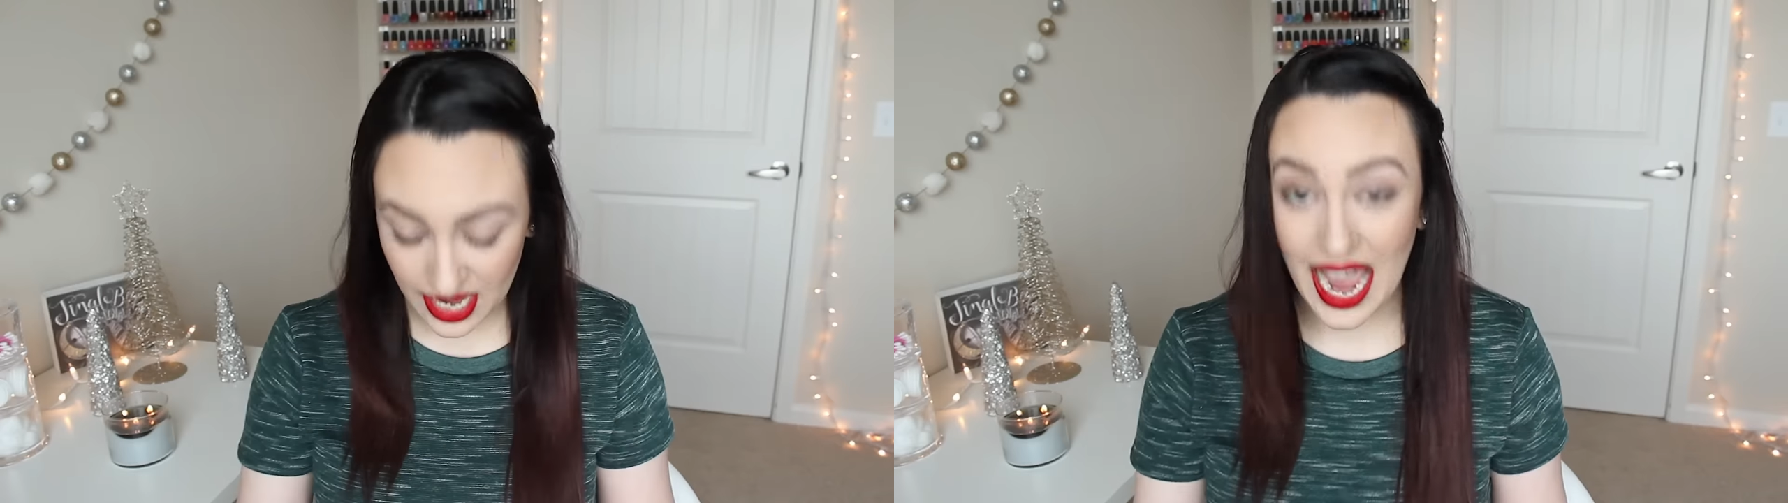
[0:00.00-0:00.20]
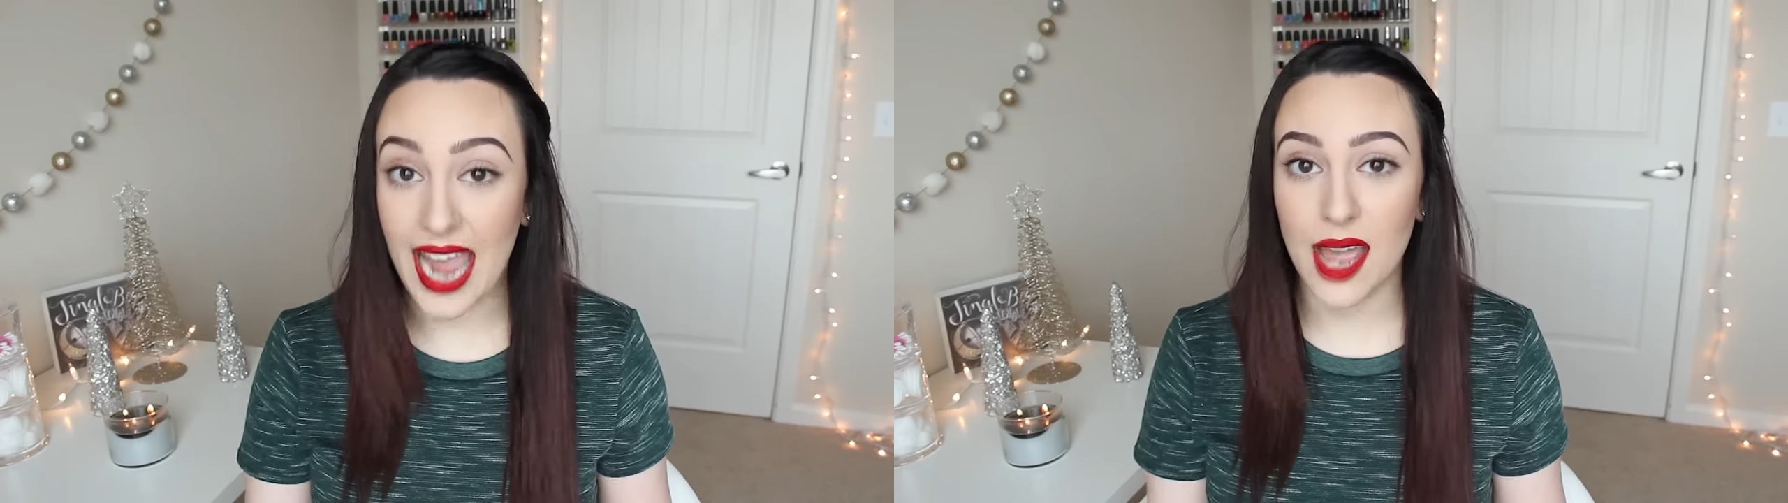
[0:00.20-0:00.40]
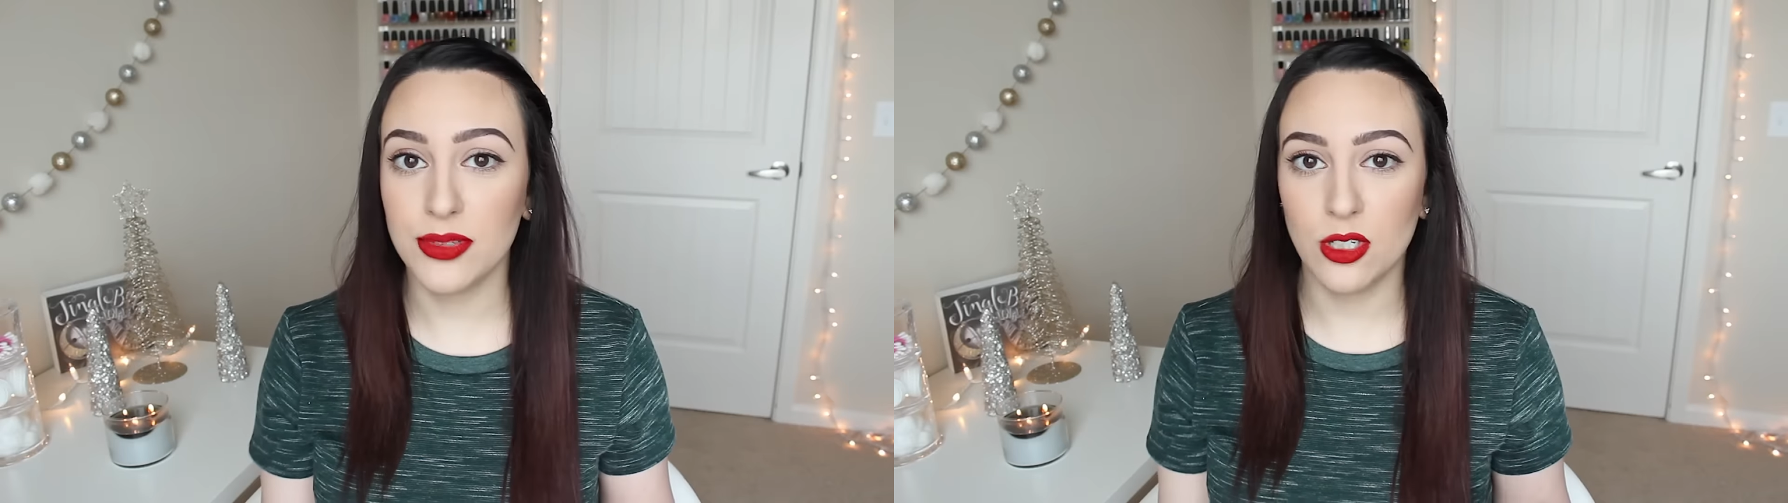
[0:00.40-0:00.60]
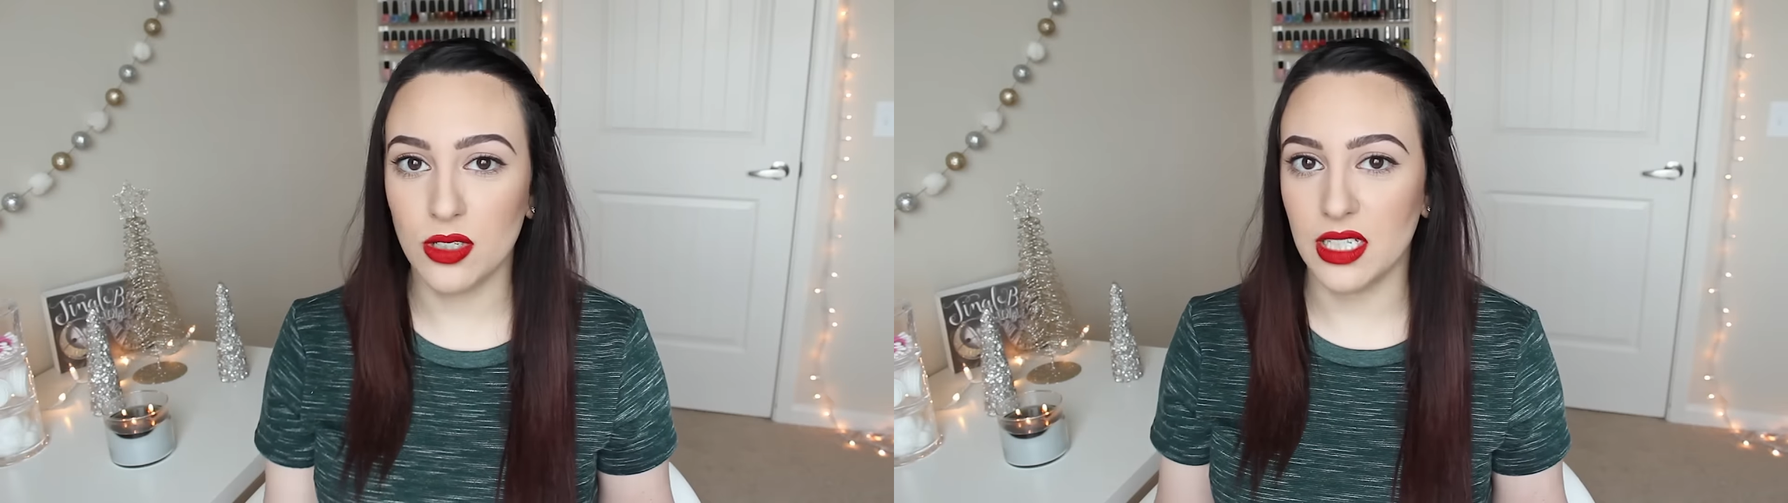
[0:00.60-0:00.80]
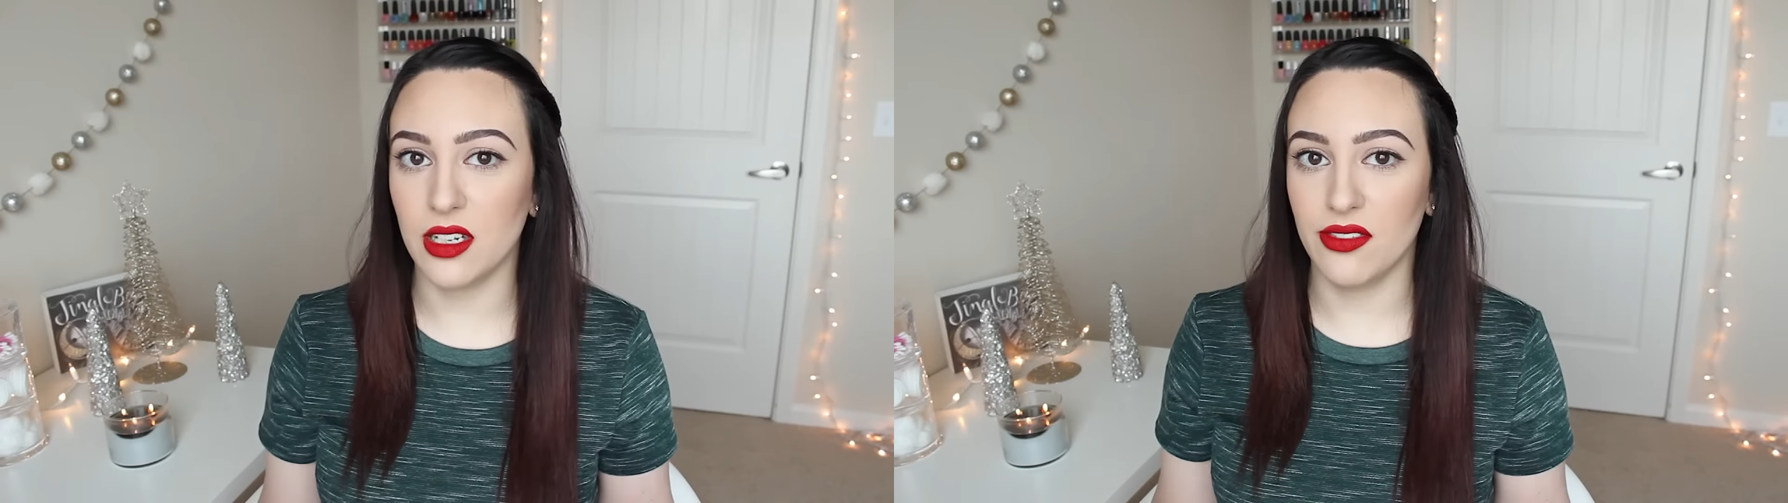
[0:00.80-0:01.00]
I
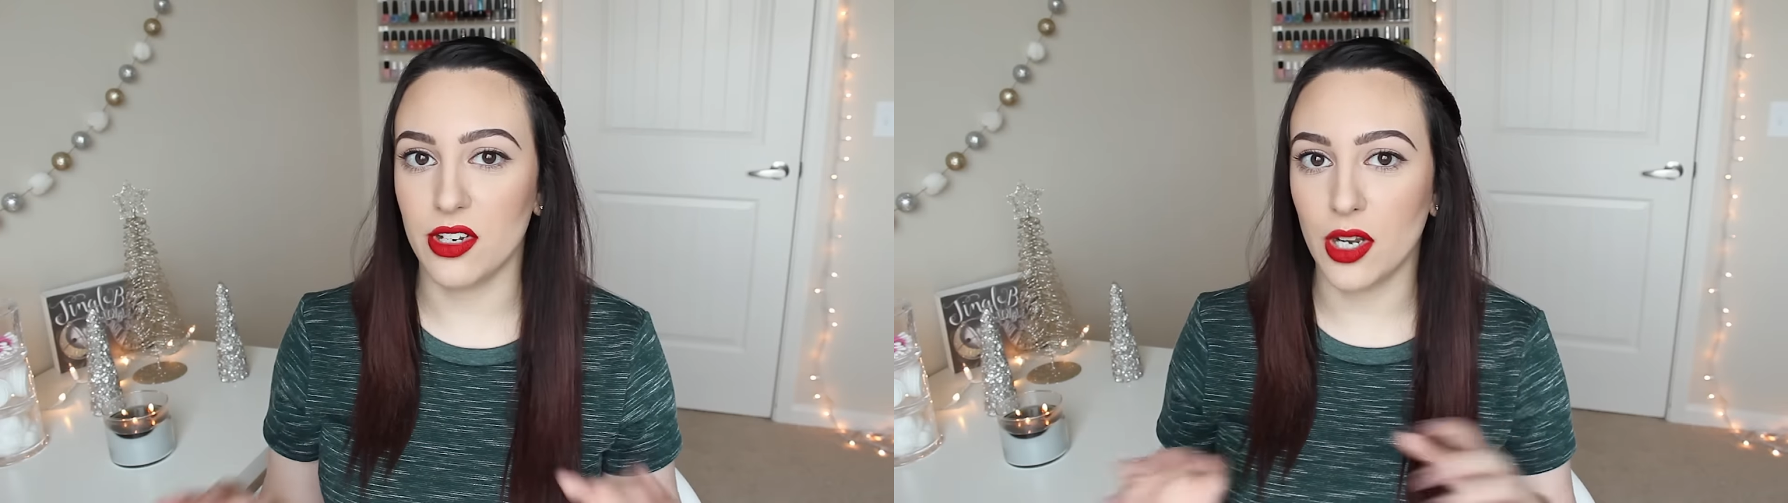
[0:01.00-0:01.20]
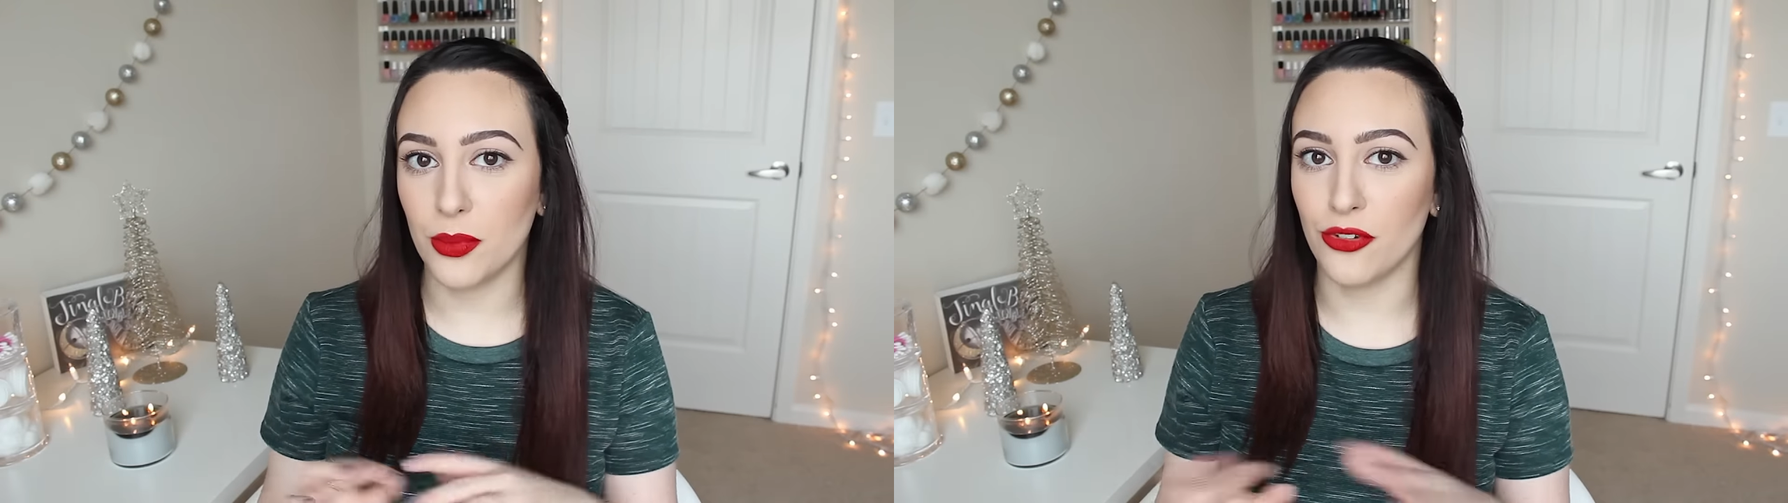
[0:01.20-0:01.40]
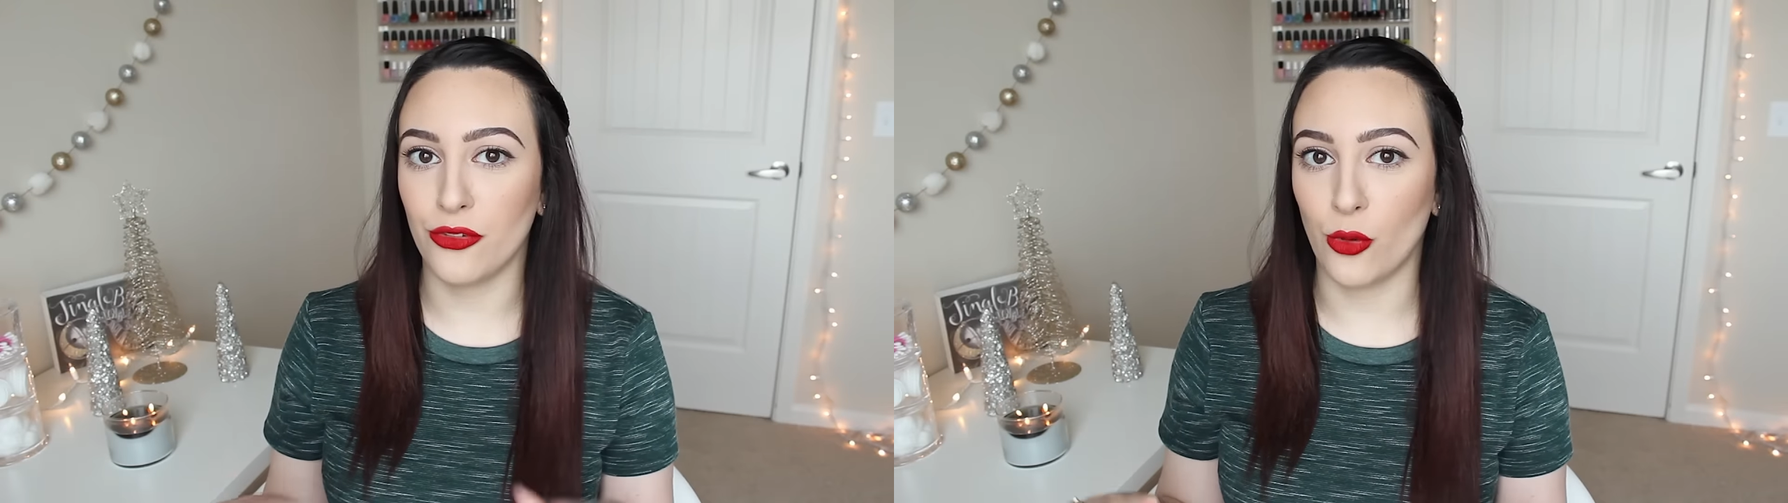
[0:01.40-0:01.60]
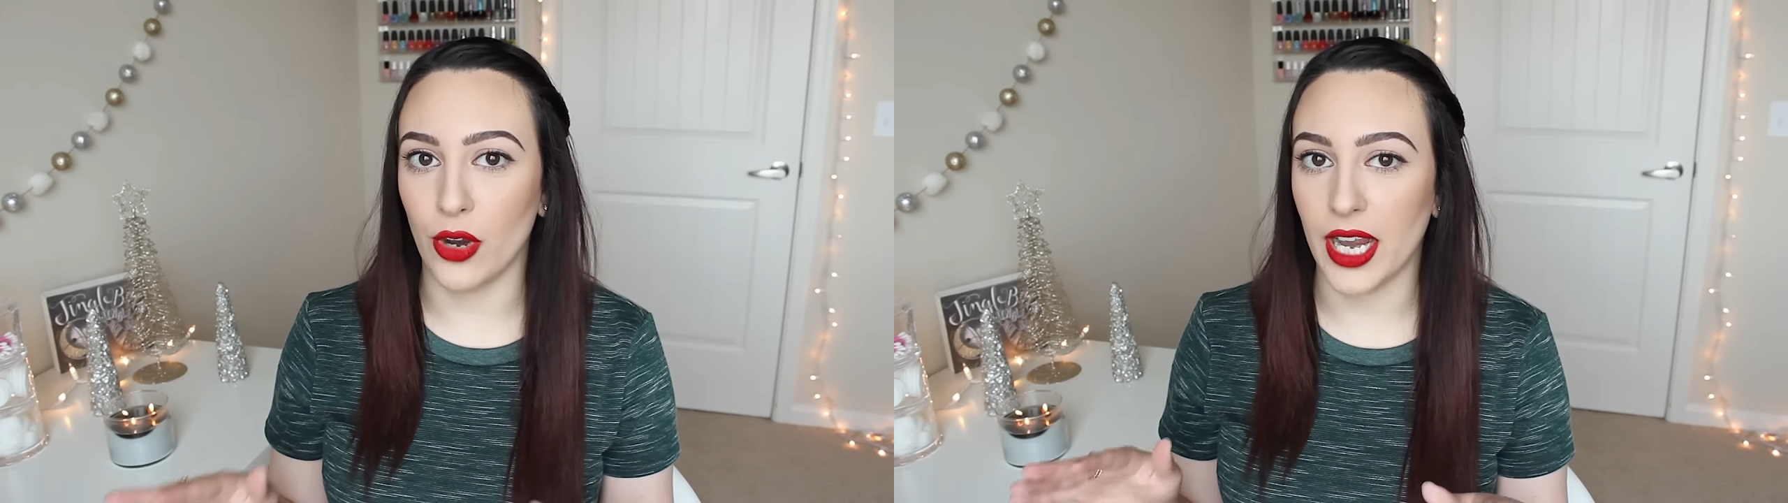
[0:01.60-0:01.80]
absolutely love the number 4